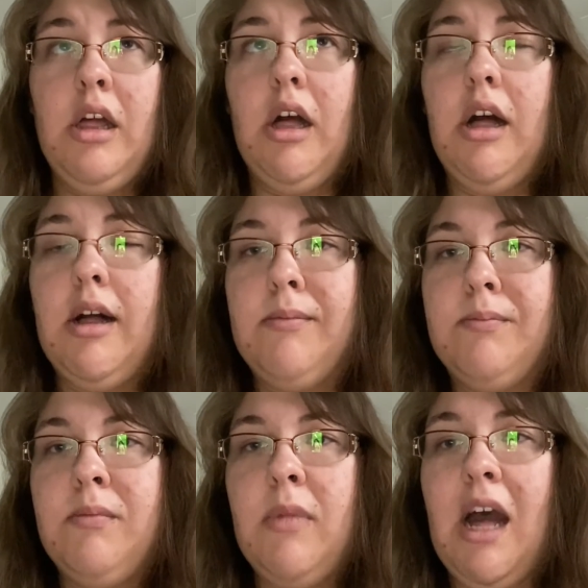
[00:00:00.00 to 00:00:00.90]

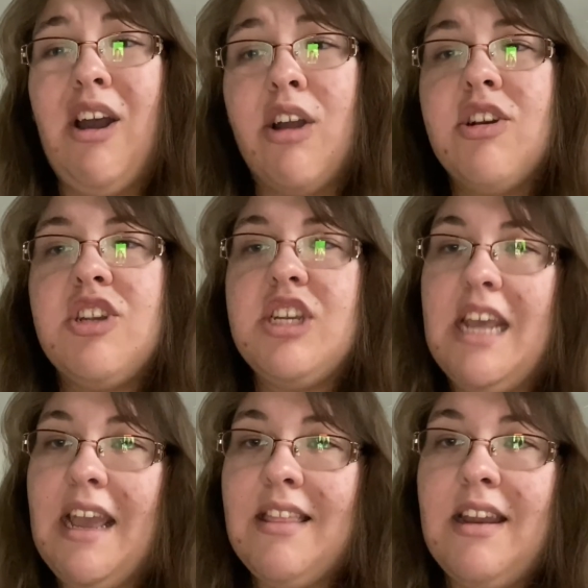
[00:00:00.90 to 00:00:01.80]
I
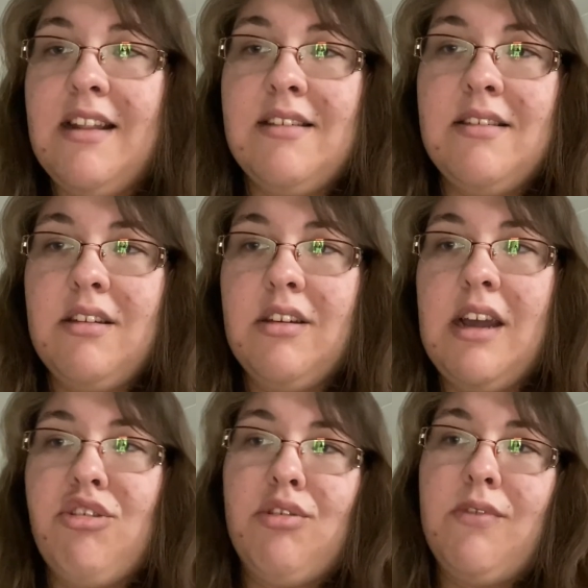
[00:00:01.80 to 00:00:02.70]
understand that it's
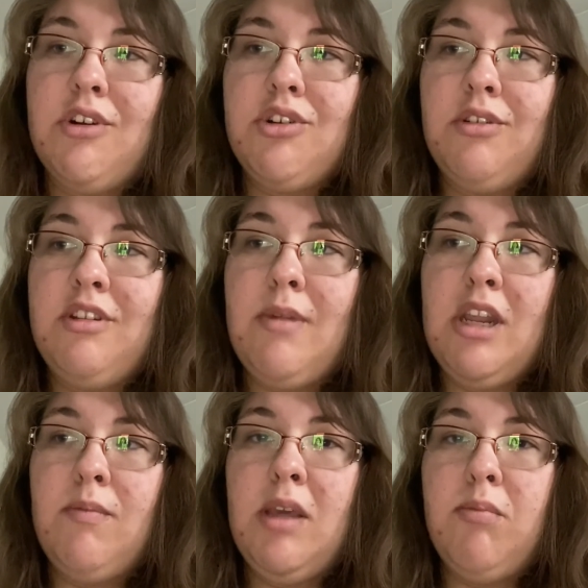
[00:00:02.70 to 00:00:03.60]
controversial to
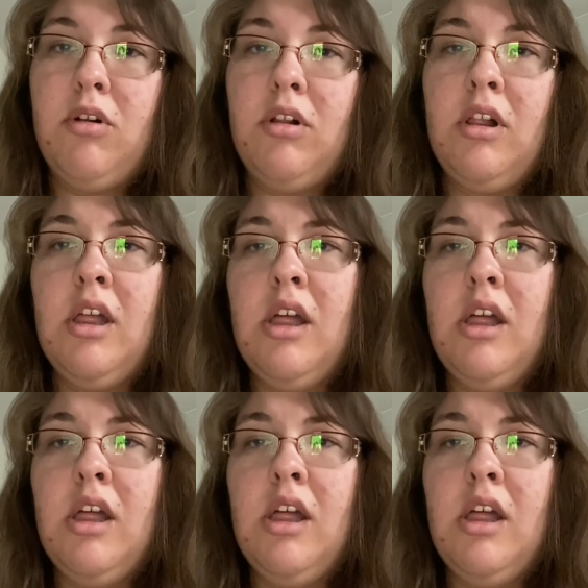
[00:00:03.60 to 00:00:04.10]
many people,